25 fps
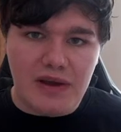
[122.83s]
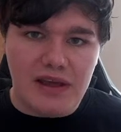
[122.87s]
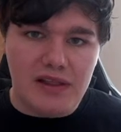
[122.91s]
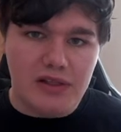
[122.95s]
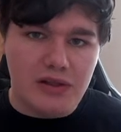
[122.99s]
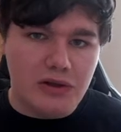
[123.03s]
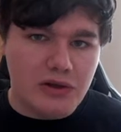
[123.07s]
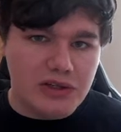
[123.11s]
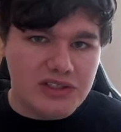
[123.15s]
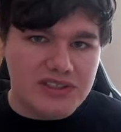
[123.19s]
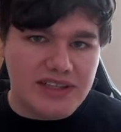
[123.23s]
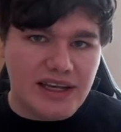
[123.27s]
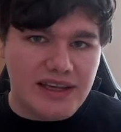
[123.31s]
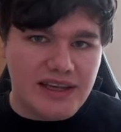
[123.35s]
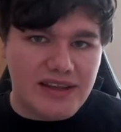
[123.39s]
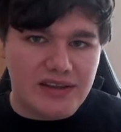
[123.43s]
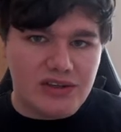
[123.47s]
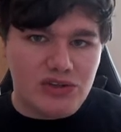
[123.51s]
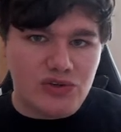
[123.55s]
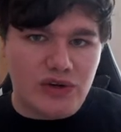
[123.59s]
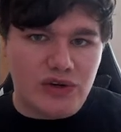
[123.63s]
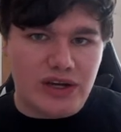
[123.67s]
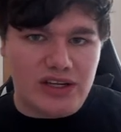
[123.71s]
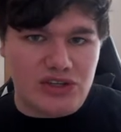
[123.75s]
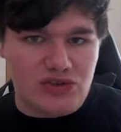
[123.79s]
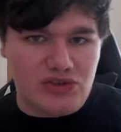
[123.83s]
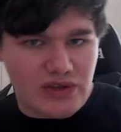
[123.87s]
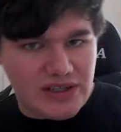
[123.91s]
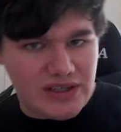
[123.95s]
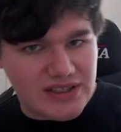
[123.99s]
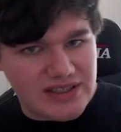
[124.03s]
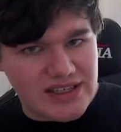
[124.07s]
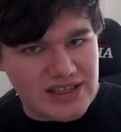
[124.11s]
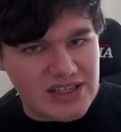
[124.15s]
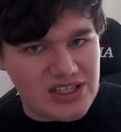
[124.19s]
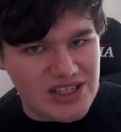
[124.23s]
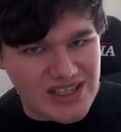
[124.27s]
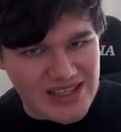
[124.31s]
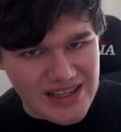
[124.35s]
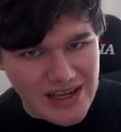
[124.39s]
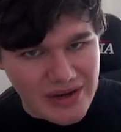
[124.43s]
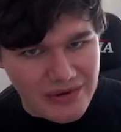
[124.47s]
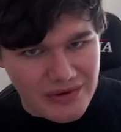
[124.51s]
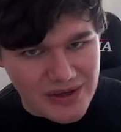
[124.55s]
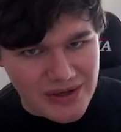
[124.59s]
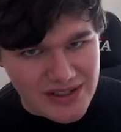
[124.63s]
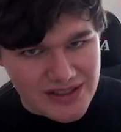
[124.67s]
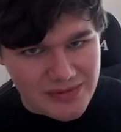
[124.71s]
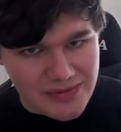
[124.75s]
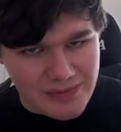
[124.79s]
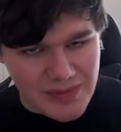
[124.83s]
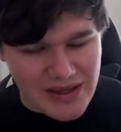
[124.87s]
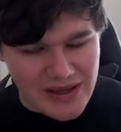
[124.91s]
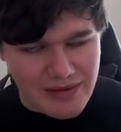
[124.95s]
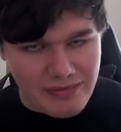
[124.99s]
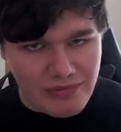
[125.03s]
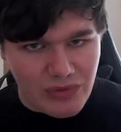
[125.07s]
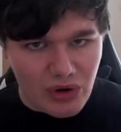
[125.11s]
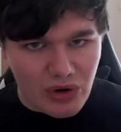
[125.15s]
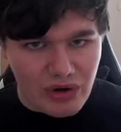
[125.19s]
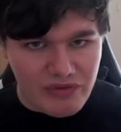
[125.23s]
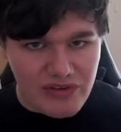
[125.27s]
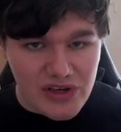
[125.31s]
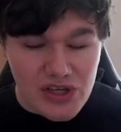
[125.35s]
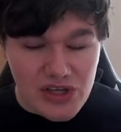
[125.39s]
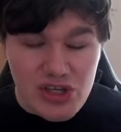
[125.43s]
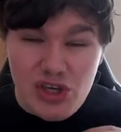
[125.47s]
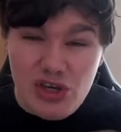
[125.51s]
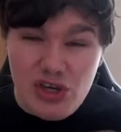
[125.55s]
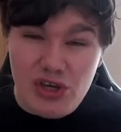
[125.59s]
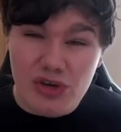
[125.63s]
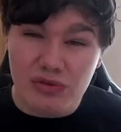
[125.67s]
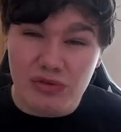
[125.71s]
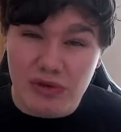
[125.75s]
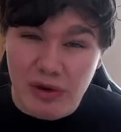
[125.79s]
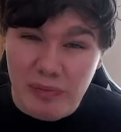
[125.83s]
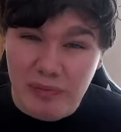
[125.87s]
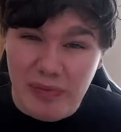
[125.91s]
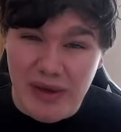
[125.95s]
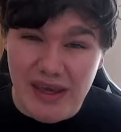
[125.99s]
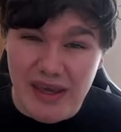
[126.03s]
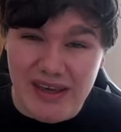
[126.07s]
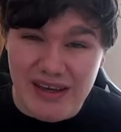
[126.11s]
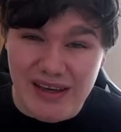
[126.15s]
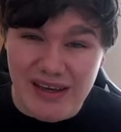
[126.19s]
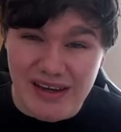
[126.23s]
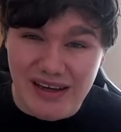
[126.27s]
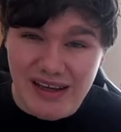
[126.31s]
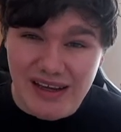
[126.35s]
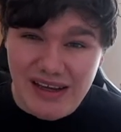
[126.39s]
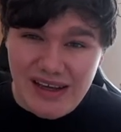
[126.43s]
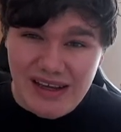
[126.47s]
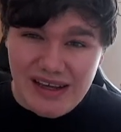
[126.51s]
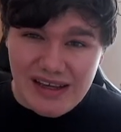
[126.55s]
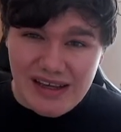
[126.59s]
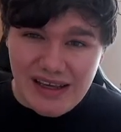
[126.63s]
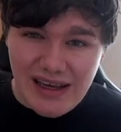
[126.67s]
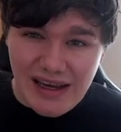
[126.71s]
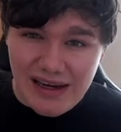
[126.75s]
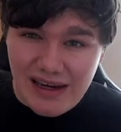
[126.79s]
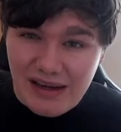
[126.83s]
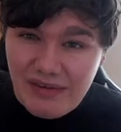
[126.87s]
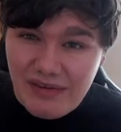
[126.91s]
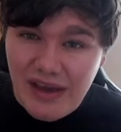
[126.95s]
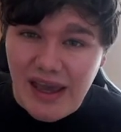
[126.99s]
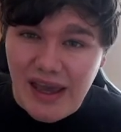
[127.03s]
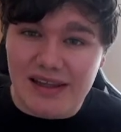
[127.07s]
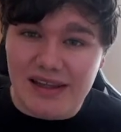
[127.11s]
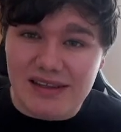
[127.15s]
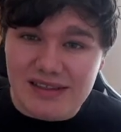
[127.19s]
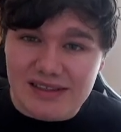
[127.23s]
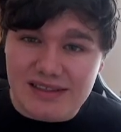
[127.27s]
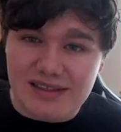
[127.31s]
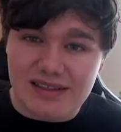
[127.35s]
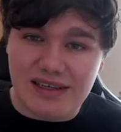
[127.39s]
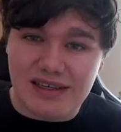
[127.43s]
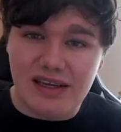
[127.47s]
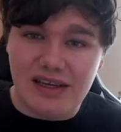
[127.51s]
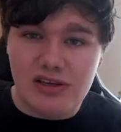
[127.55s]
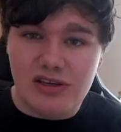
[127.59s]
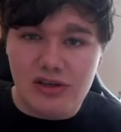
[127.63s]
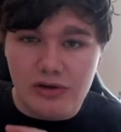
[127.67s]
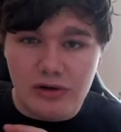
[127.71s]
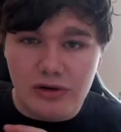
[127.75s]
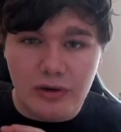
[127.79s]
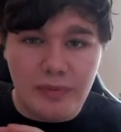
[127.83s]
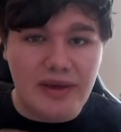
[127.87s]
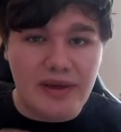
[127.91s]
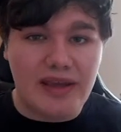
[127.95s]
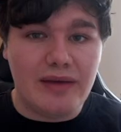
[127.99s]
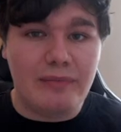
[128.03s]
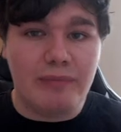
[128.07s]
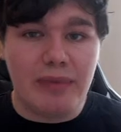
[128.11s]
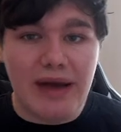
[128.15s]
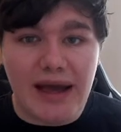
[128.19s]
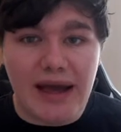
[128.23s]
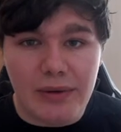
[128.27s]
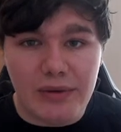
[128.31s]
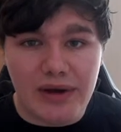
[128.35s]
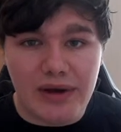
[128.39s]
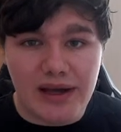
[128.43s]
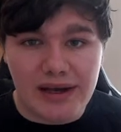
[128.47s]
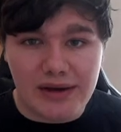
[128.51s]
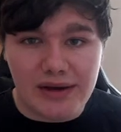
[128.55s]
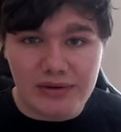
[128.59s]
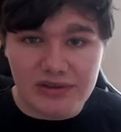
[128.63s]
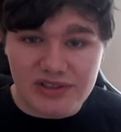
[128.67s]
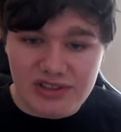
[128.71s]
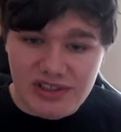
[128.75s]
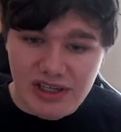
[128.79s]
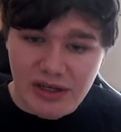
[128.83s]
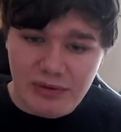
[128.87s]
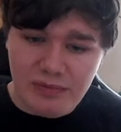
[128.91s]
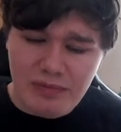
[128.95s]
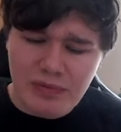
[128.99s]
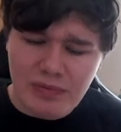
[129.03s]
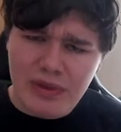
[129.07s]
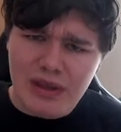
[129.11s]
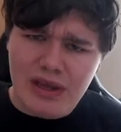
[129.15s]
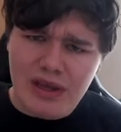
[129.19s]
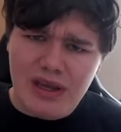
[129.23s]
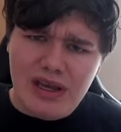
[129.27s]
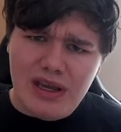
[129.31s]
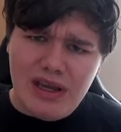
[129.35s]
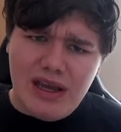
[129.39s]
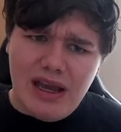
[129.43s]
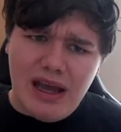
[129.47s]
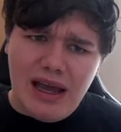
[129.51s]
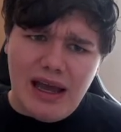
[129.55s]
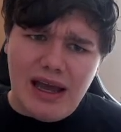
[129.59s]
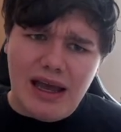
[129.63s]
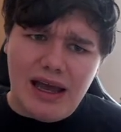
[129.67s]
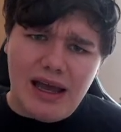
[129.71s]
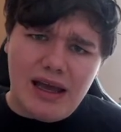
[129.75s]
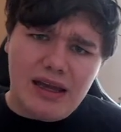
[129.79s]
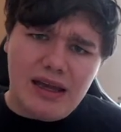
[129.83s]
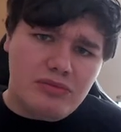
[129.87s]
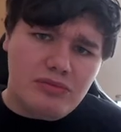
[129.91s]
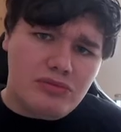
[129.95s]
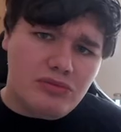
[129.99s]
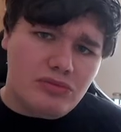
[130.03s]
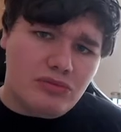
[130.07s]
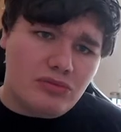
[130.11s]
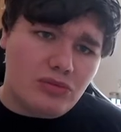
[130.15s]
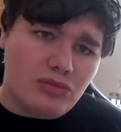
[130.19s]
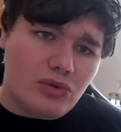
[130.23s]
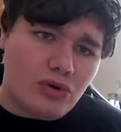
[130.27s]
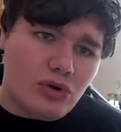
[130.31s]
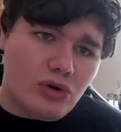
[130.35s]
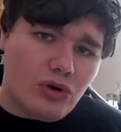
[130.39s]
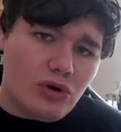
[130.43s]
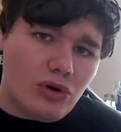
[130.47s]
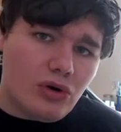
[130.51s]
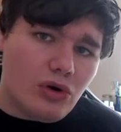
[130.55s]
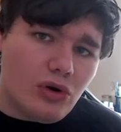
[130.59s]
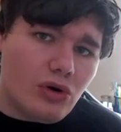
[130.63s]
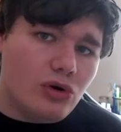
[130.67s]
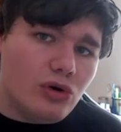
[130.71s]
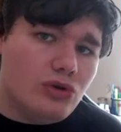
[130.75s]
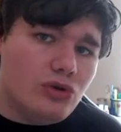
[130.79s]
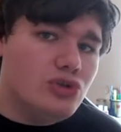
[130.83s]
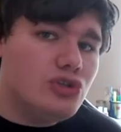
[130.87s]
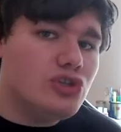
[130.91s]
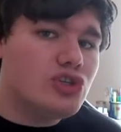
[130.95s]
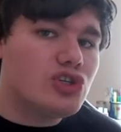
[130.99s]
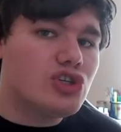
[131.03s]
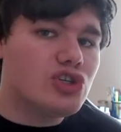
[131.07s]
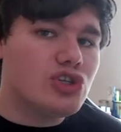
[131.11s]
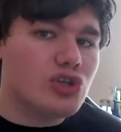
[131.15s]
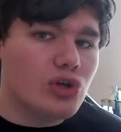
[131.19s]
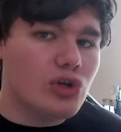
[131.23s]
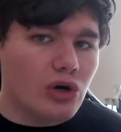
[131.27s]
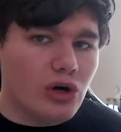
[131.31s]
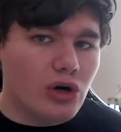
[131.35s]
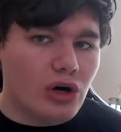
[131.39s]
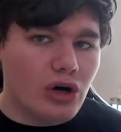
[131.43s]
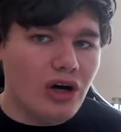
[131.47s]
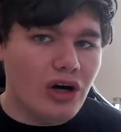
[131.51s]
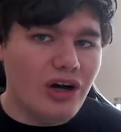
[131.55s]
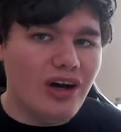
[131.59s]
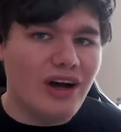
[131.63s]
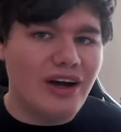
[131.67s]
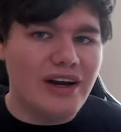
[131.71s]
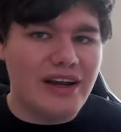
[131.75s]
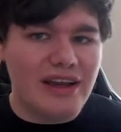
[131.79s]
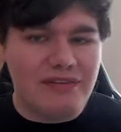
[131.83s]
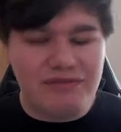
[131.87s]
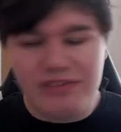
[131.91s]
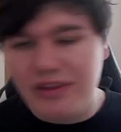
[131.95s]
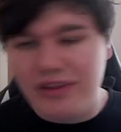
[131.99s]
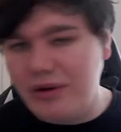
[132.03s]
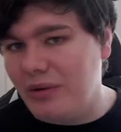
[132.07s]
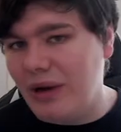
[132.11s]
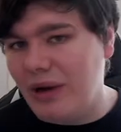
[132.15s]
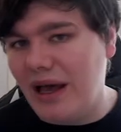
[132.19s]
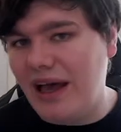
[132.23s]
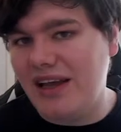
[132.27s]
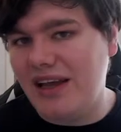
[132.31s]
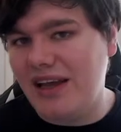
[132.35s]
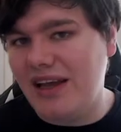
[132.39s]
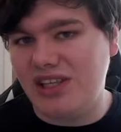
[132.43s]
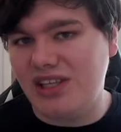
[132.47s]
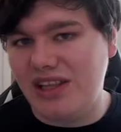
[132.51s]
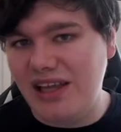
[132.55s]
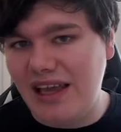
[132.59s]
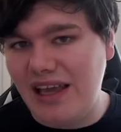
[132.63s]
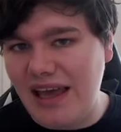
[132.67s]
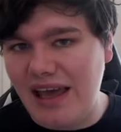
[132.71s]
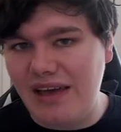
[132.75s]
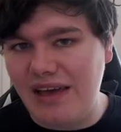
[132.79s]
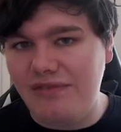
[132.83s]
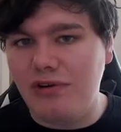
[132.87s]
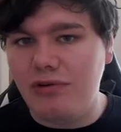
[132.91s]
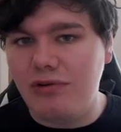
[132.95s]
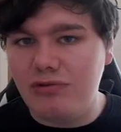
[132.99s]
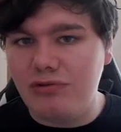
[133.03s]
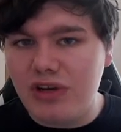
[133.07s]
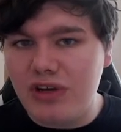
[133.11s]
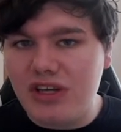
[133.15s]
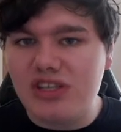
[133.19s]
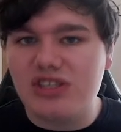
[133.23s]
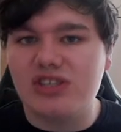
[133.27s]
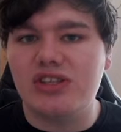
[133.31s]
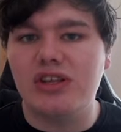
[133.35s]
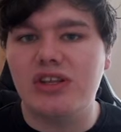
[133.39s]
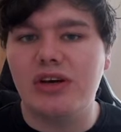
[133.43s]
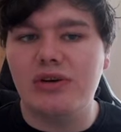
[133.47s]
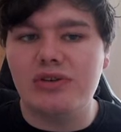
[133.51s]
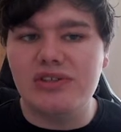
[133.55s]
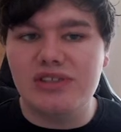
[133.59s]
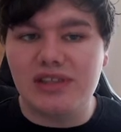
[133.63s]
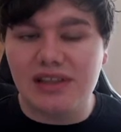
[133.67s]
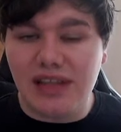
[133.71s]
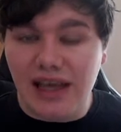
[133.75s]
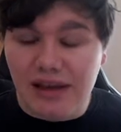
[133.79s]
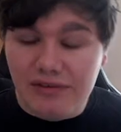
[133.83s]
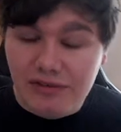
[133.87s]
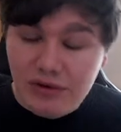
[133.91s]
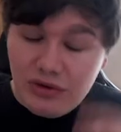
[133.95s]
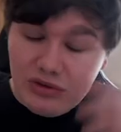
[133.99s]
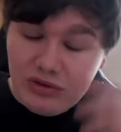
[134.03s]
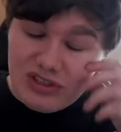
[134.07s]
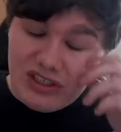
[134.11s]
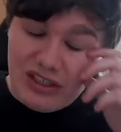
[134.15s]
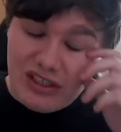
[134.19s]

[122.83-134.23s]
looks like they're trying to transition now into being more of a European kind of entity, a European powerhouse. So I'm unsure on if they will actually ever reach those levels.